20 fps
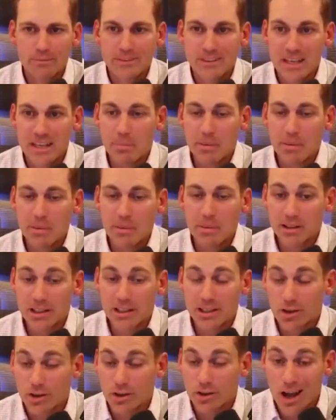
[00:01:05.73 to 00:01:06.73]
typically
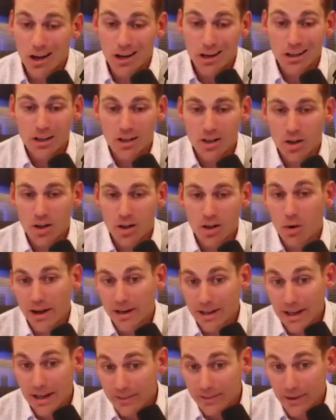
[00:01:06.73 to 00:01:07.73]
you're not going to know how to
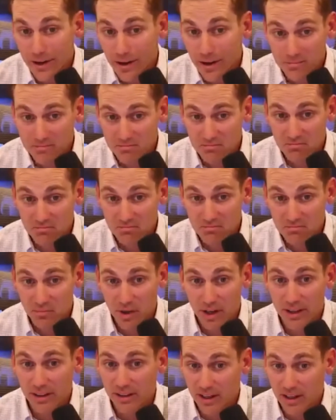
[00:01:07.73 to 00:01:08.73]
get there,
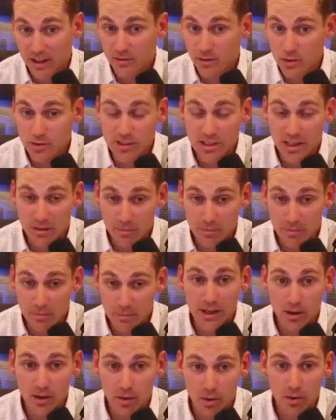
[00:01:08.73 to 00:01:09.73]
right? Like if you set a
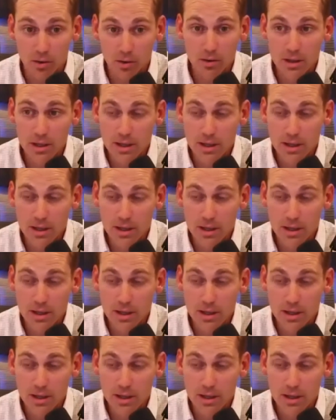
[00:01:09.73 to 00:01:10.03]
big goal,